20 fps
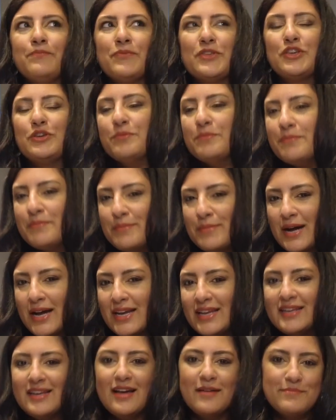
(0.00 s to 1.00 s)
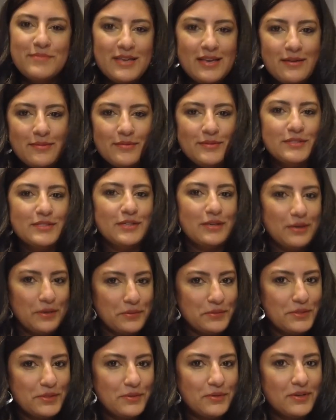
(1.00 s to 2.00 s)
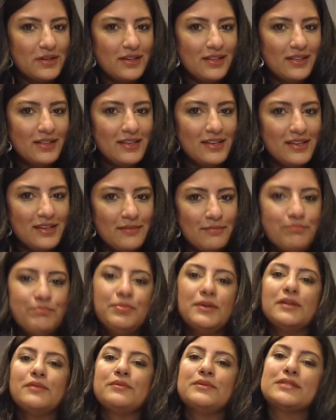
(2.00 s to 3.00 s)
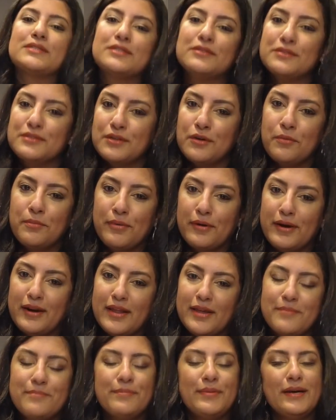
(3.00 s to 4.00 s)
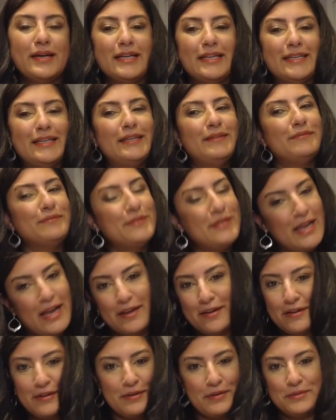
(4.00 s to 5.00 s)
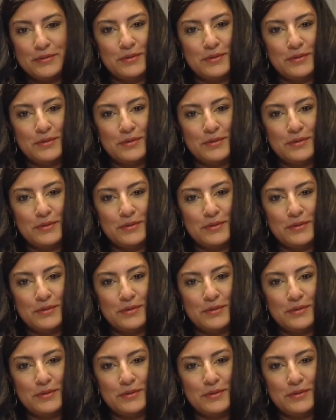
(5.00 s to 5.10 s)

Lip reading: you might not be able to go snorkeling, but it was still so pretty, but I couldn't go